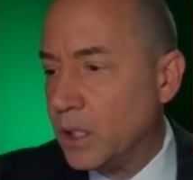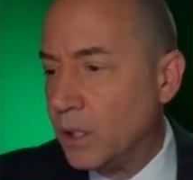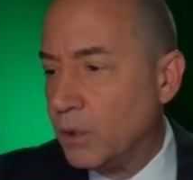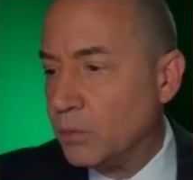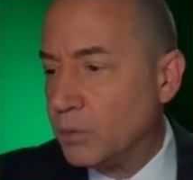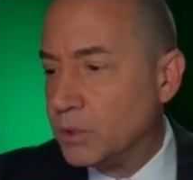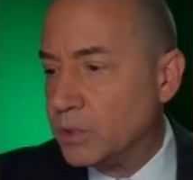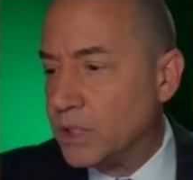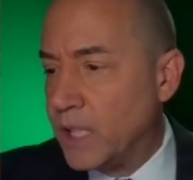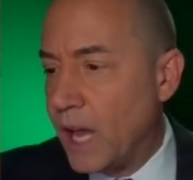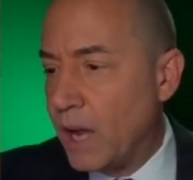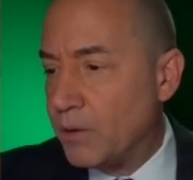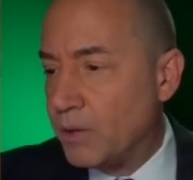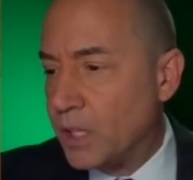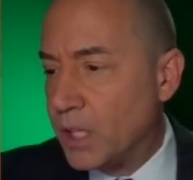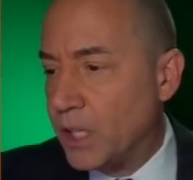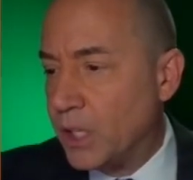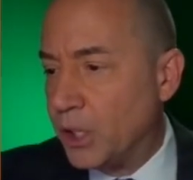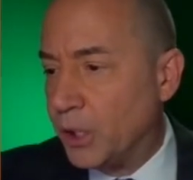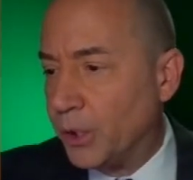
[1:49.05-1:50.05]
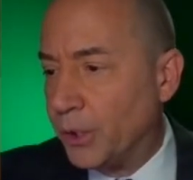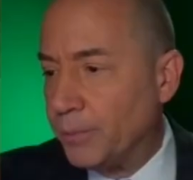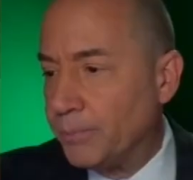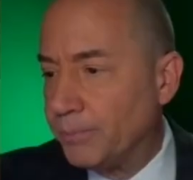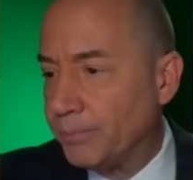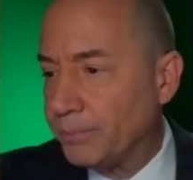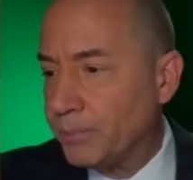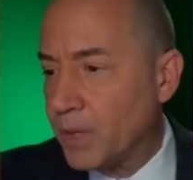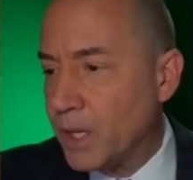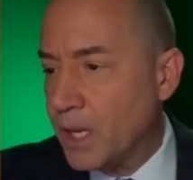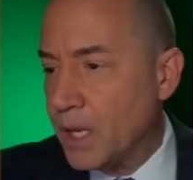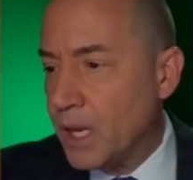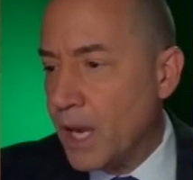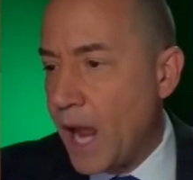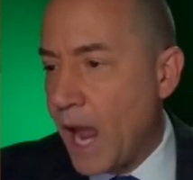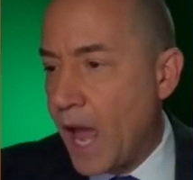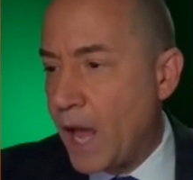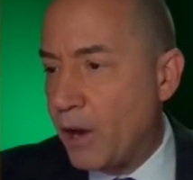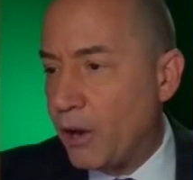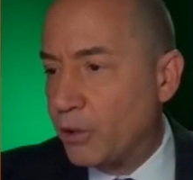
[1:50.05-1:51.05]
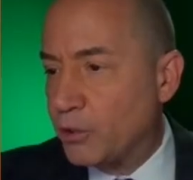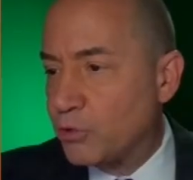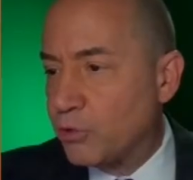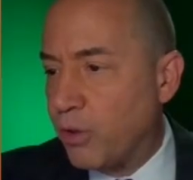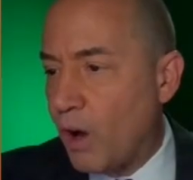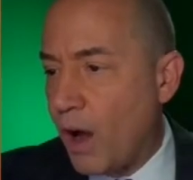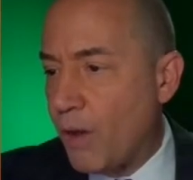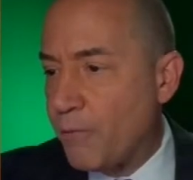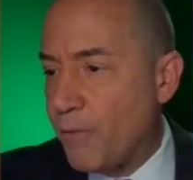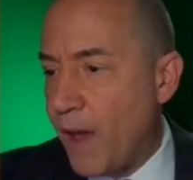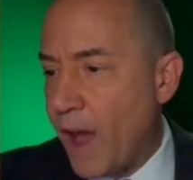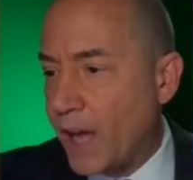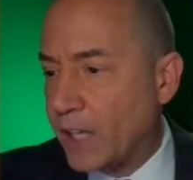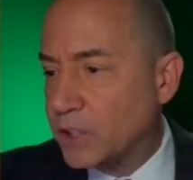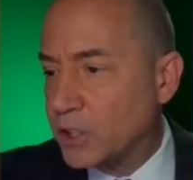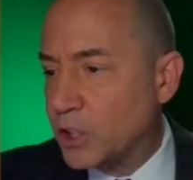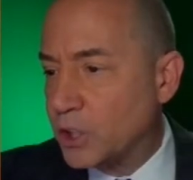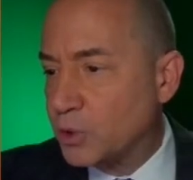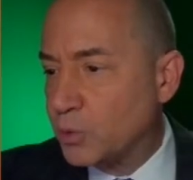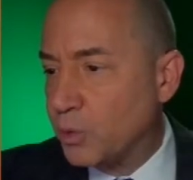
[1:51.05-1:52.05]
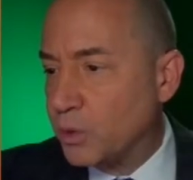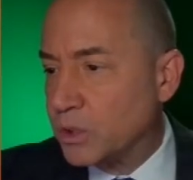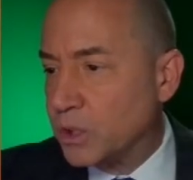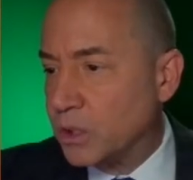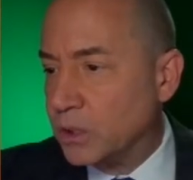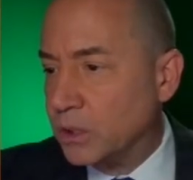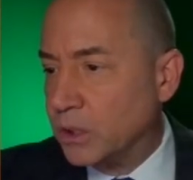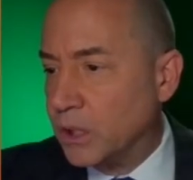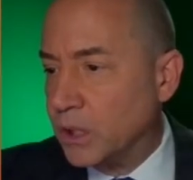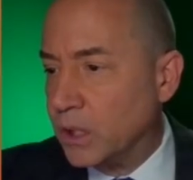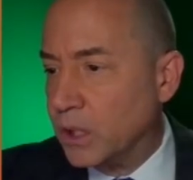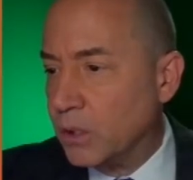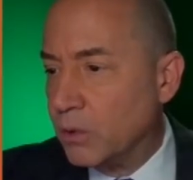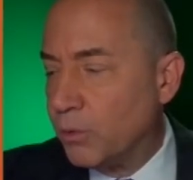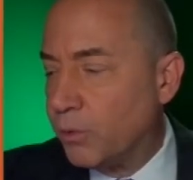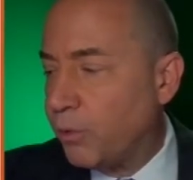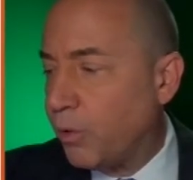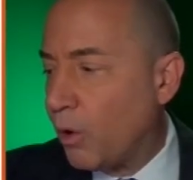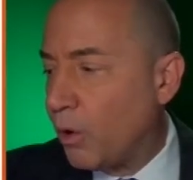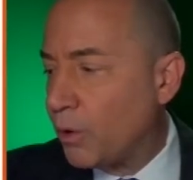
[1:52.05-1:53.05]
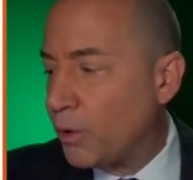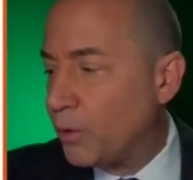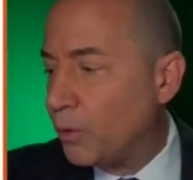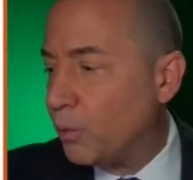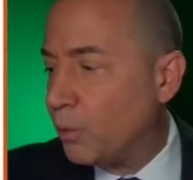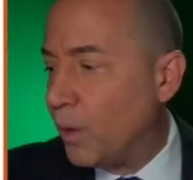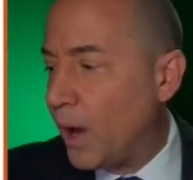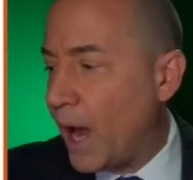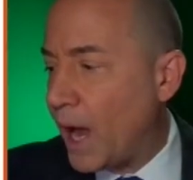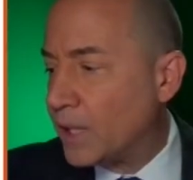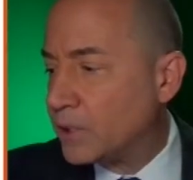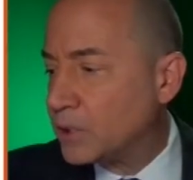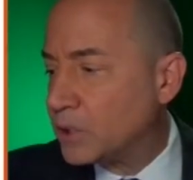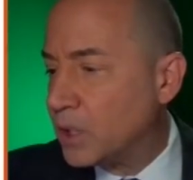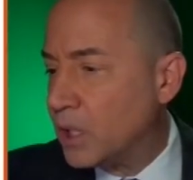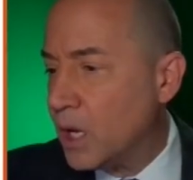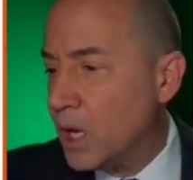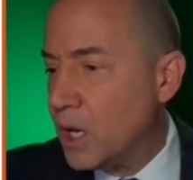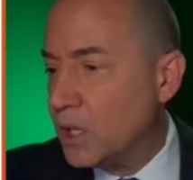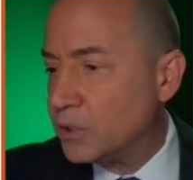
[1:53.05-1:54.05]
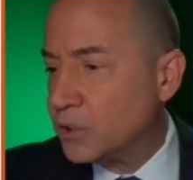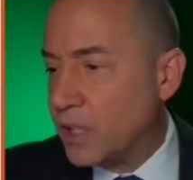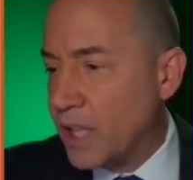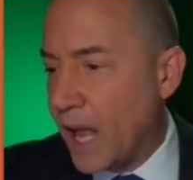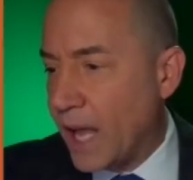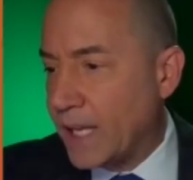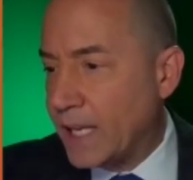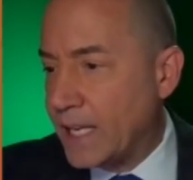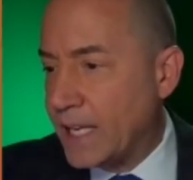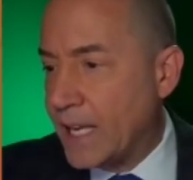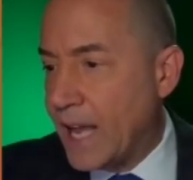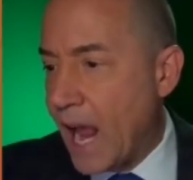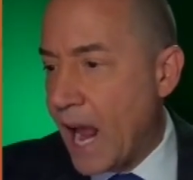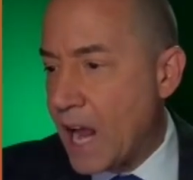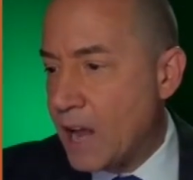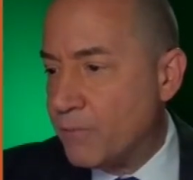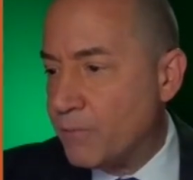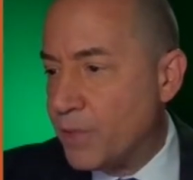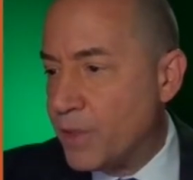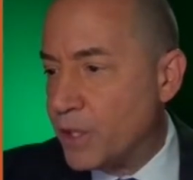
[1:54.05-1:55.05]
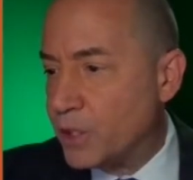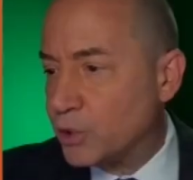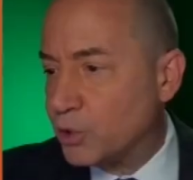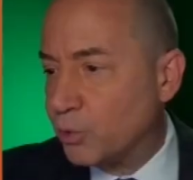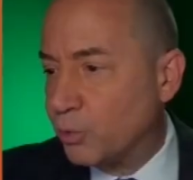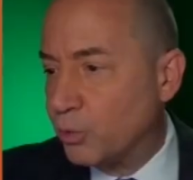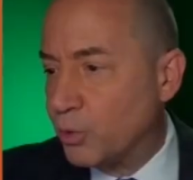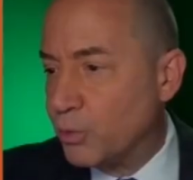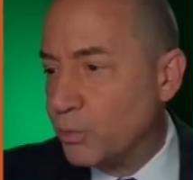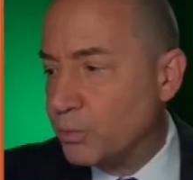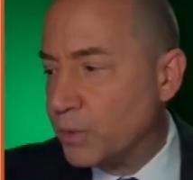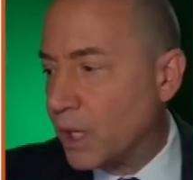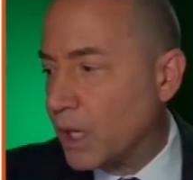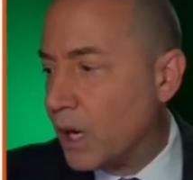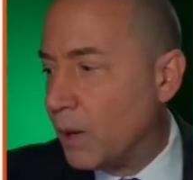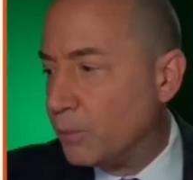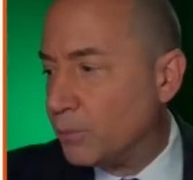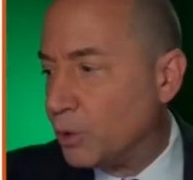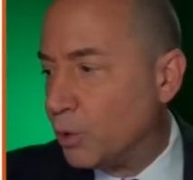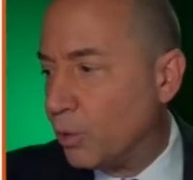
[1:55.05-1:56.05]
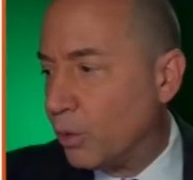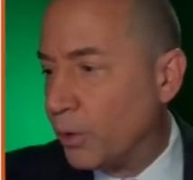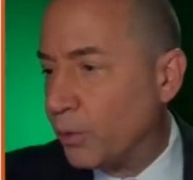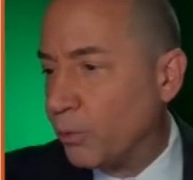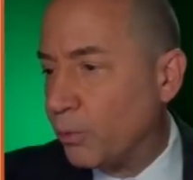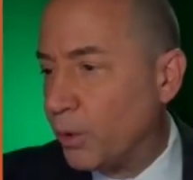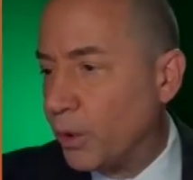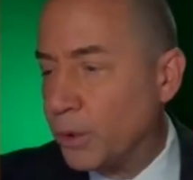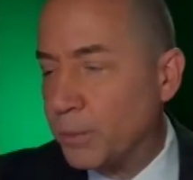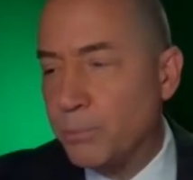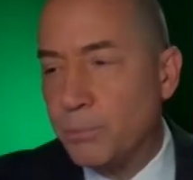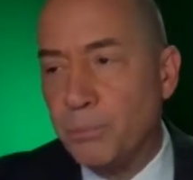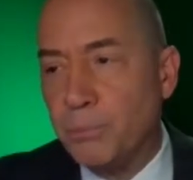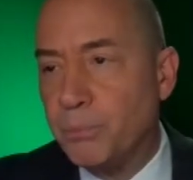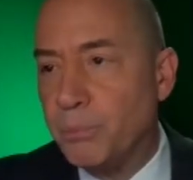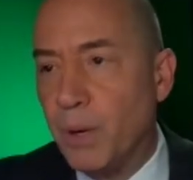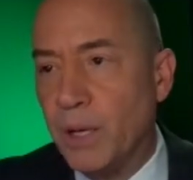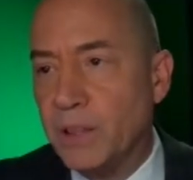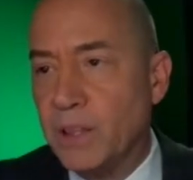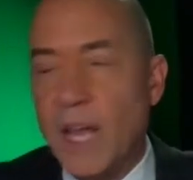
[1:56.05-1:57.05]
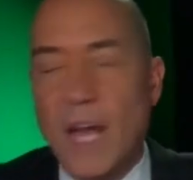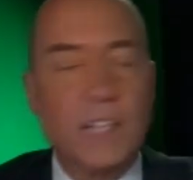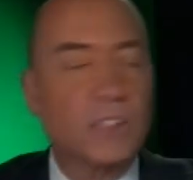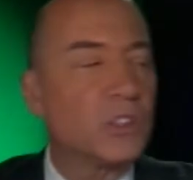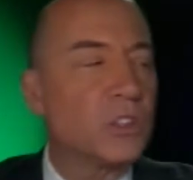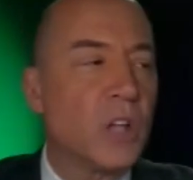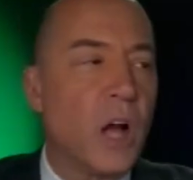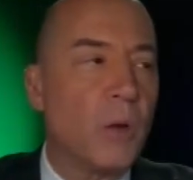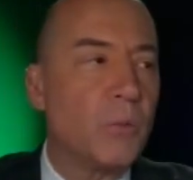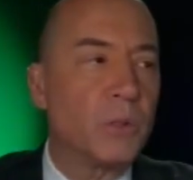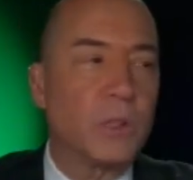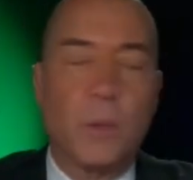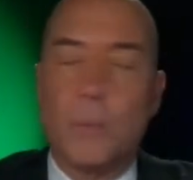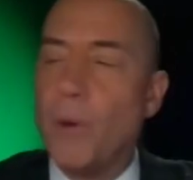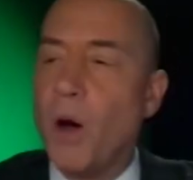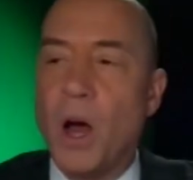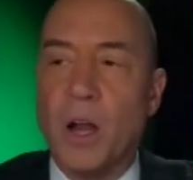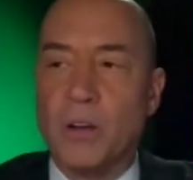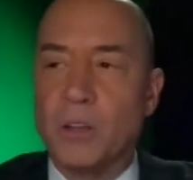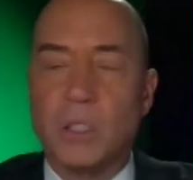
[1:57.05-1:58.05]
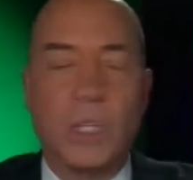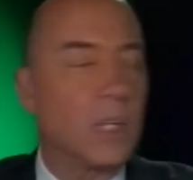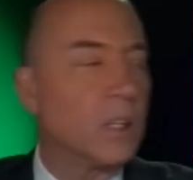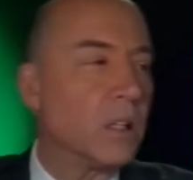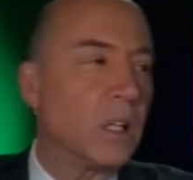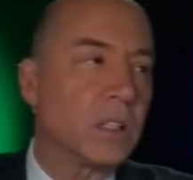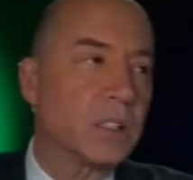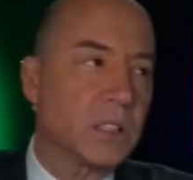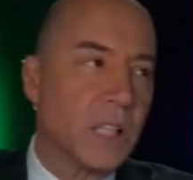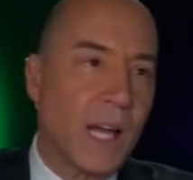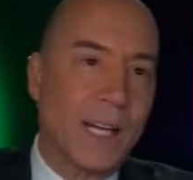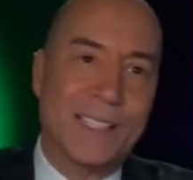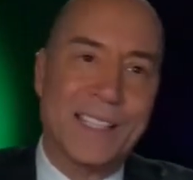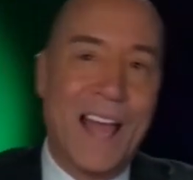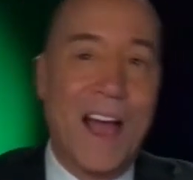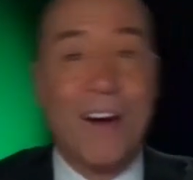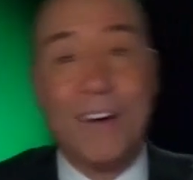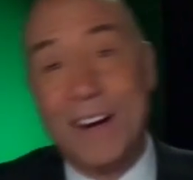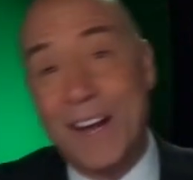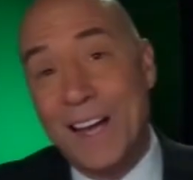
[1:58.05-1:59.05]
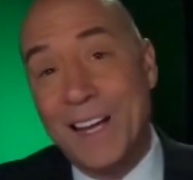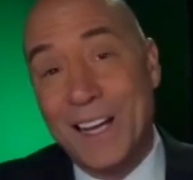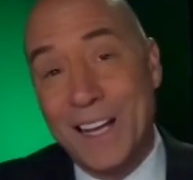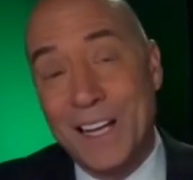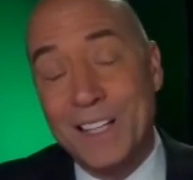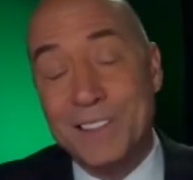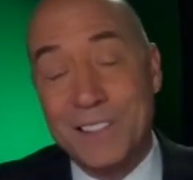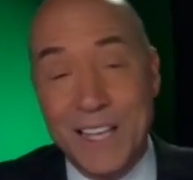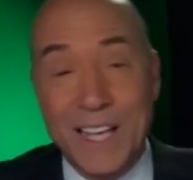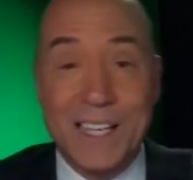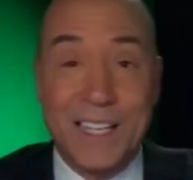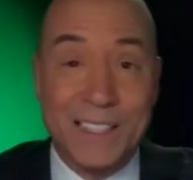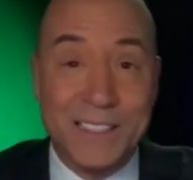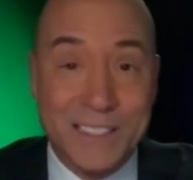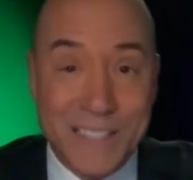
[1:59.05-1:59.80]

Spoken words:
It was down here, and our trough axis was a little farther west. So that gave this room to come northward. But that's not what the modeling looks like now. And I